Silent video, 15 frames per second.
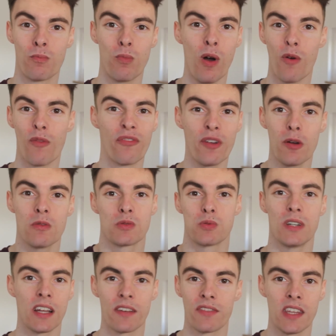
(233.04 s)
well, films
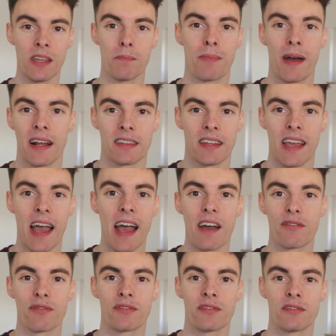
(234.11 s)
wouldn't have the impact they
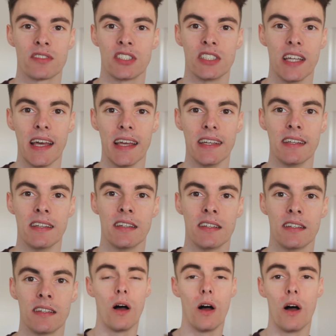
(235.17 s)
have today.
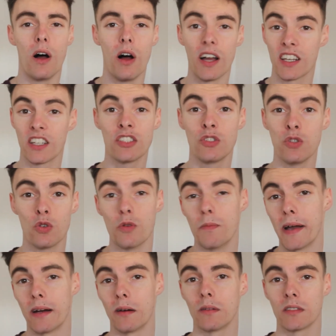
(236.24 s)
I could talk
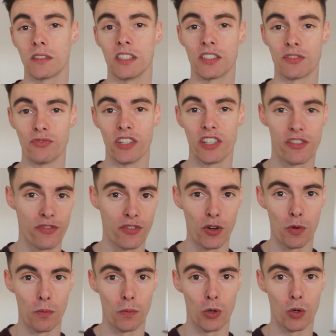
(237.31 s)
about this rich
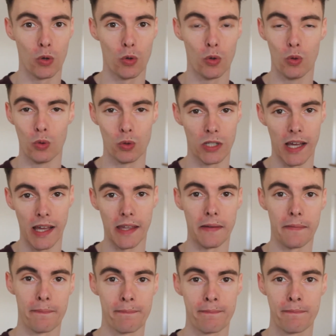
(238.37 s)
film all day,
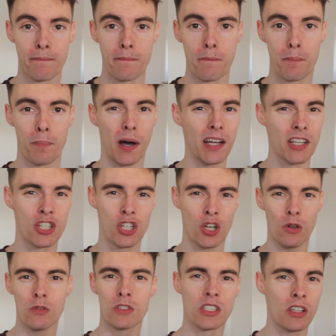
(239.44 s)
but I
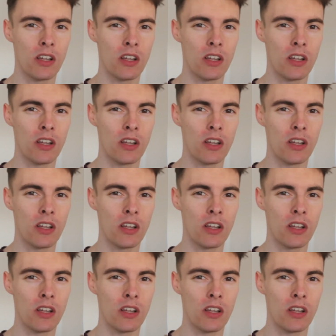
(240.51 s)
chose a